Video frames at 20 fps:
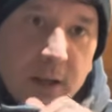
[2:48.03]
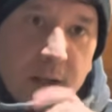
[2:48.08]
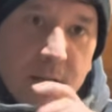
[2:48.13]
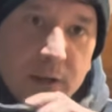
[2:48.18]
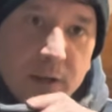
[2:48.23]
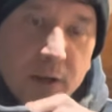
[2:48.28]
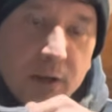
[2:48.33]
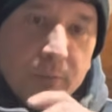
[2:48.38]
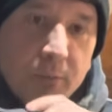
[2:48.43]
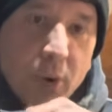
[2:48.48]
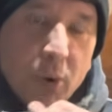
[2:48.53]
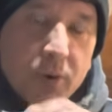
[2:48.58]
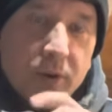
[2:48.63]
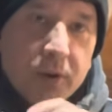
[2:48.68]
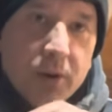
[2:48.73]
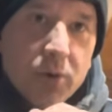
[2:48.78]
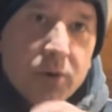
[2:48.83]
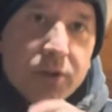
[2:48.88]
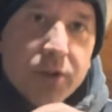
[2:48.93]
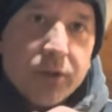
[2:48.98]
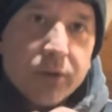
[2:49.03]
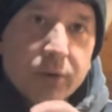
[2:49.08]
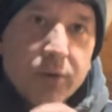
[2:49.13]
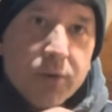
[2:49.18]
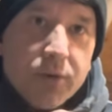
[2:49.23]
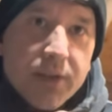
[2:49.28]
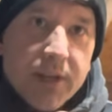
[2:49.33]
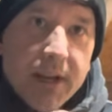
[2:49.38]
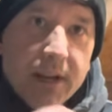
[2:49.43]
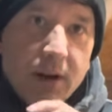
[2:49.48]
both of those
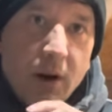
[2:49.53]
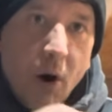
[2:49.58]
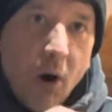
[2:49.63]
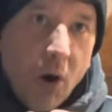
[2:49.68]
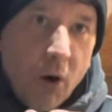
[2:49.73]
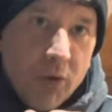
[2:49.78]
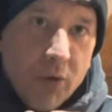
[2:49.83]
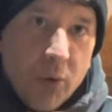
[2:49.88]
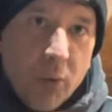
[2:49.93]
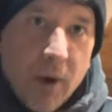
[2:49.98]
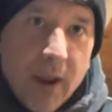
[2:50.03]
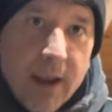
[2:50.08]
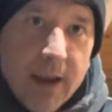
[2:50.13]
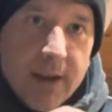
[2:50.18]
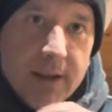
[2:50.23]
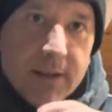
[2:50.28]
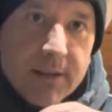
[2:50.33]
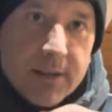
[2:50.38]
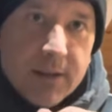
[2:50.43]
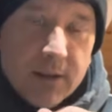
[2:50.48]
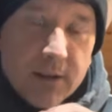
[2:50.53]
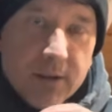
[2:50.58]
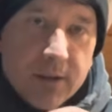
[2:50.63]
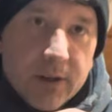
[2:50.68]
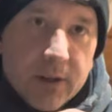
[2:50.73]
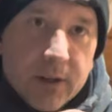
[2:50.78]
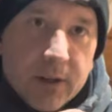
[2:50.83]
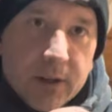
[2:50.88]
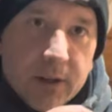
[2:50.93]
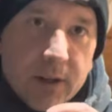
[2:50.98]
screws in all the way till
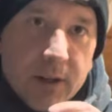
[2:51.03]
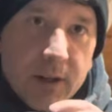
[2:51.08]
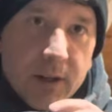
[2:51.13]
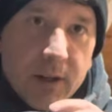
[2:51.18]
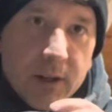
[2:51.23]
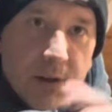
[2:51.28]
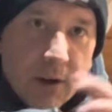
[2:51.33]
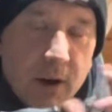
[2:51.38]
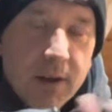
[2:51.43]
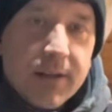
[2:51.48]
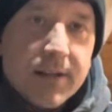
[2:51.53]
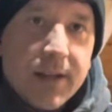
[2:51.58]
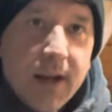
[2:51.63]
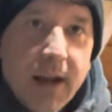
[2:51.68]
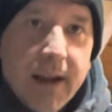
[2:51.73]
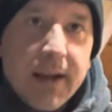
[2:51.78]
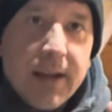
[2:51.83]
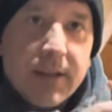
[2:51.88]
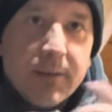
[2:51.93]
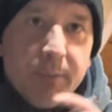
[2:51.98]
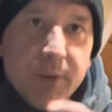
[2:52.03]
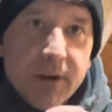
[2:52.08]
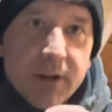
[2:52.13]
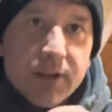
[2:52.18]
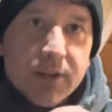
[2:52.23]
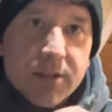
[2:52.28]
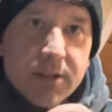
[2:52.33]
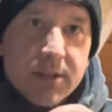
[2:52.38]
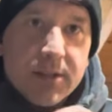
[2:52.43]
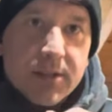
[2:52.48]
they're not tight, but
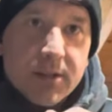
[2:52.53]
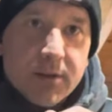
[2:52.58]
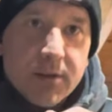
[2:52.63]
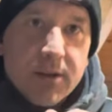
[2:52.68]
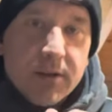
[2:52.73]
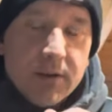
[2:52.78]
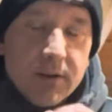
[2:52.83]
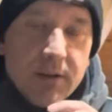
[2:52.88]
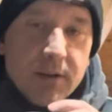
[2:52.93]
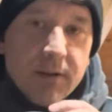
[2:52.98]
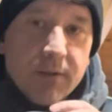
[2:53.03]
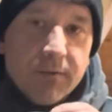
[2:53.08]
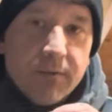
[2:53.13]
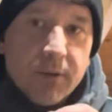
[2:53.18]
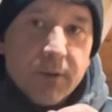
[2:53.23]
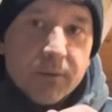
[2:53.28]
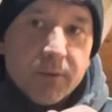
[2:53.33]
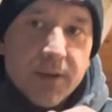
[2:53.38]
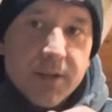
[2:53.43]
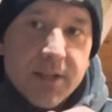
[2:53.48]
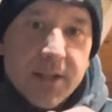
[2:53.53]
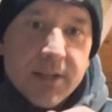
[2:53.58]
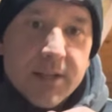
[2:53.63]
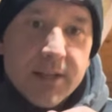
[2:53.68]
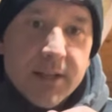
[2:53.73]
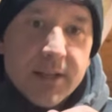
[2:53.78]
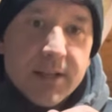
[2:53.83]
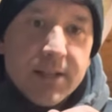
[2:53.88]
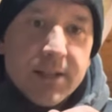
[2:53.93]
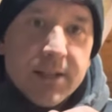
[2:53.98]
just so you feel
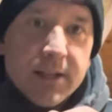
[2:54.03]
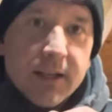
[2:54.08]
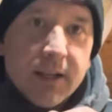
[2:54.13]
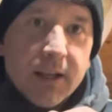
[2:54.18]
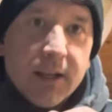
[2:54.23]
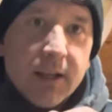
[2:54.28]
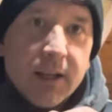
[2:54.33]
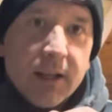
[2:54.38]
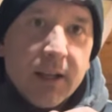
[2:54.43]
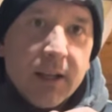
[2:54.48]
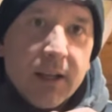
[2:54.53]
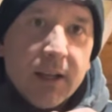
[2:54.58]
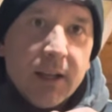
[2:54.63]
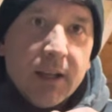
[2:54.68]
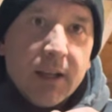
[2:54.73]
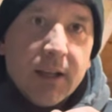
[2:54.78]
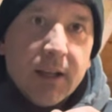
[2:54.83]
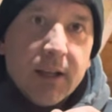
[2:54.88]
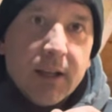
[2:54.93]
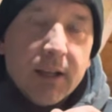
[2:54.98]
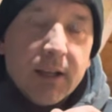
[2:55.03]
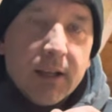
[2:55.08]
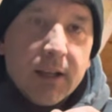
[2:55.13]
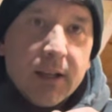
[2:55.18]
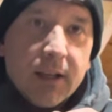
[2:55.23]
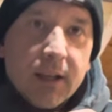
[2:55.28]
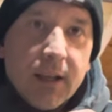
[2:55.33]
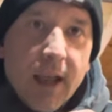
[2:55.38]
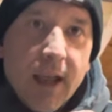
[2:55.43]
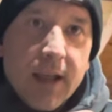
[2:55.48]
resistance,
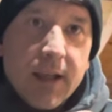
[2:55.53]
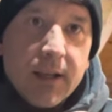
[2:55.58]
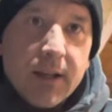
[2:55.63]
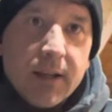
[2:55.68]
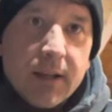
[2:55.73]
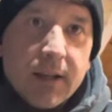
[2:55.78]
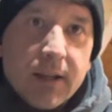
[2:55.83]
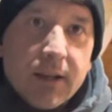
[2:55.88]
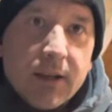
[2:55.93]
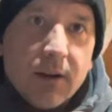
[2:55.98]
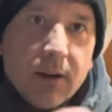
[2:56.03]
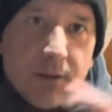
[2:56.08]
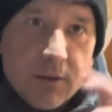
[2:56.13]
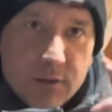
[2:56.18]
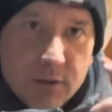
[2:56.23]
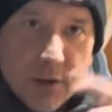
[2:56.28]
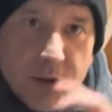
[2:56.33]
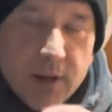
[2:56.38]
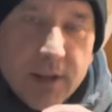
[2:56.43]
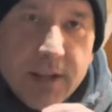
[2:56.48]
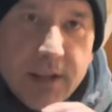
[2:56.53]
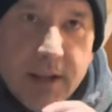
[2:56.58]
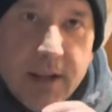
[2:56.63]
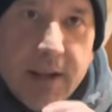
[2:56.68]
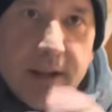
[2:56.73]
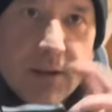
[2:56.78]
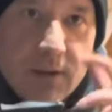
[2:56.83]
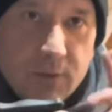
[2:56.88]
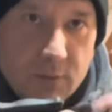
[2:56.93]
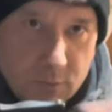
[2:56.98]
okay? Turning it
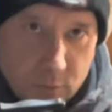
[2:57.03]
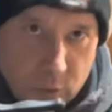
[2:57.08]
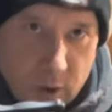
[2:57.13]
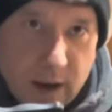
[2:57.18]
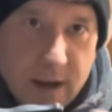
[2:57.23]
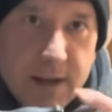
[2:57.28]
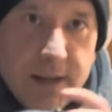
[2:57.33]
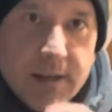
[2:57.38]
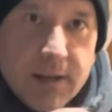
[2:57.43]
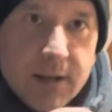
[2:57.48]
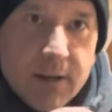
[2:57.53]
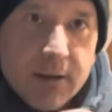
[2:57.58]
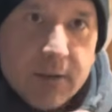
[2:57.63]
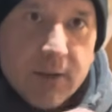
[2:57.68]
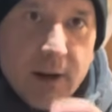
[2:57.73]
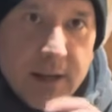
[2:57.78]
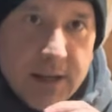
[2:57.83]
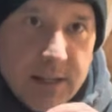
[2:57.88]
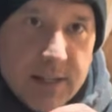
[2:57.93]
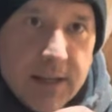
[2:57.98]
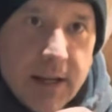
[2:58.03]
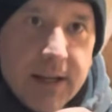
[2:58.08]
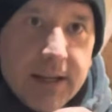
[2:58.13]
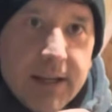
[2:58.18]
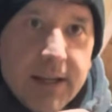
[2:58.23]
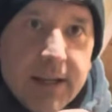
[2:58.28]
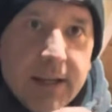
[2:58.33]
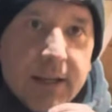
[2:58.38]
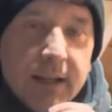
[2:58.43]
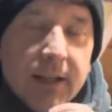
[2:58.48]
in
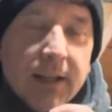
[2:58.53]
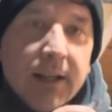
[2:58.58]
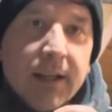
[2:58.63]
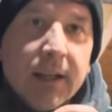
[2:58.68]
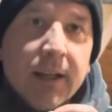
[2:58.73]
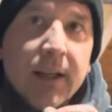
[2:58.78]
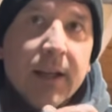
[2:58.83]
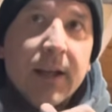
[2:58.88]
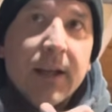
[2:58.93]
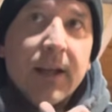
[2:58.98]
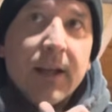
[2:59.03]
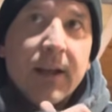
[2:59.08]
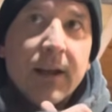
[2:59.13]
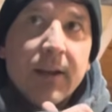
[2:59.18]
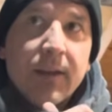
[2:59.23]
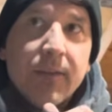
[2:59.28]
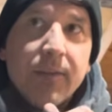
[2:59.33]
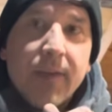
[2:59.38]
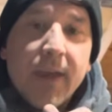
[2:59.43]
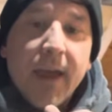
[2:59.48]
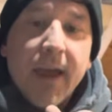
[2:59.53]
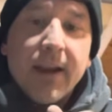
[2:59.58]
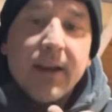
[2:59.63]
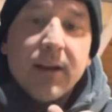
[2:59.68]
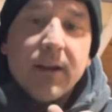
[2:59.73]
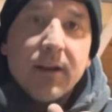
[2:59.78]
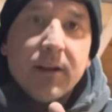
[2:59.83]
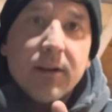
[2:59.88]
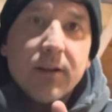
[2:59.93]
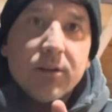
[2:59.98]
righty-tighty.
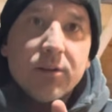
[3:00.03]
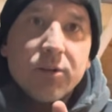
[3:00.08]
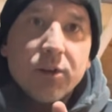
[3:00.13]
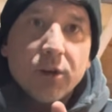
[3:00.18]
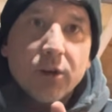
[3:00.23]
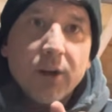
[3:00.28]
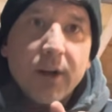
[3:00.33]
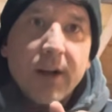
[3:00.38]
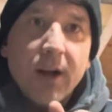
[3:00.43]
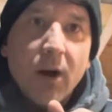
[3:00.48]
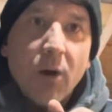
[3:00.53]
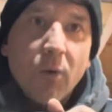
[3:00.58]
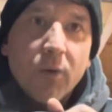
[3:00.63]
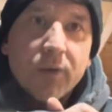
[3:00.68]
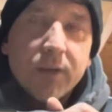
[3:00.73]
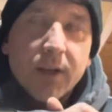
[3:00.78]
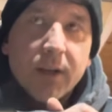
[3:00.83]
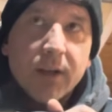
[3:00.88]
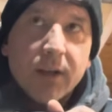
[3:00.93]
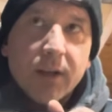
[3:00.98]
Then turn it out